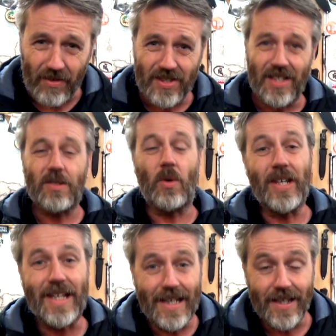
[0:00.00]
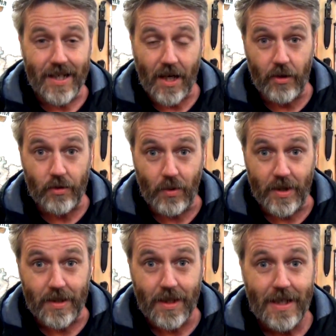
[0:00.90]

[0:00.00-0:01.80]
It's just all the gear that goes with it.